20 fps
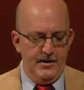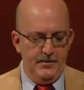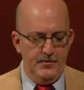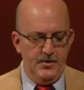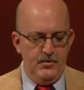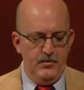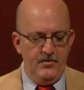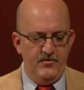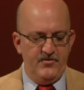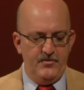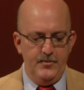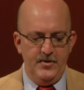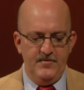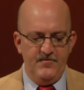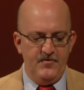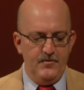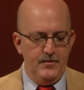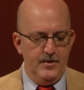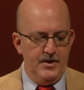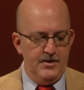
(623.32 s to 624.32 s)
me with some
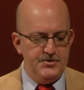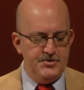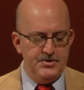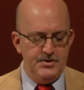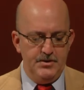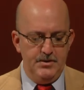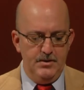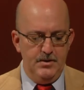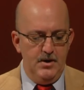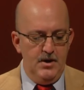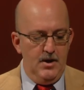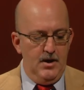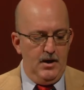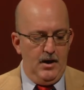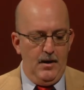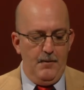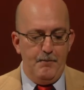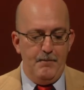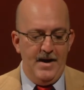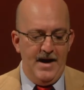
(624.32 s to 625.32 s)
information
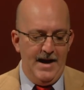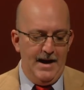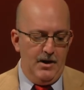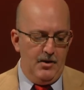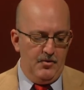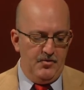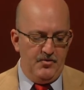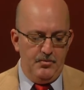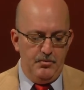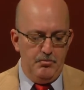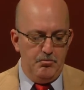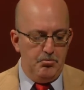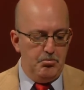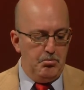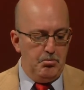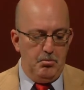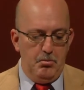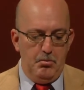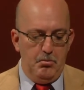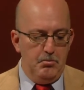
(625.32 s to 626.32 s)
about
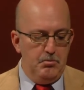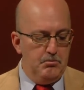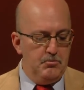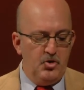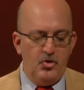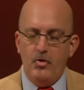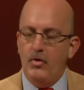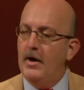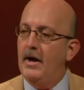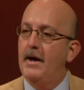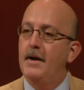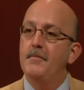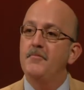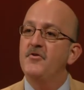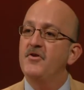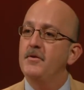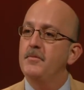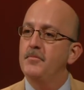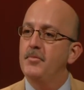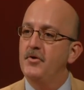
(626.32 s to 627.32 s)
crimes
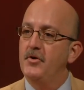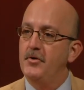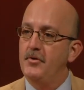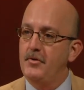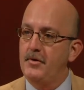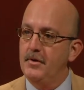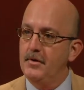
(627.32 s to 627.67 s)
in Paducah.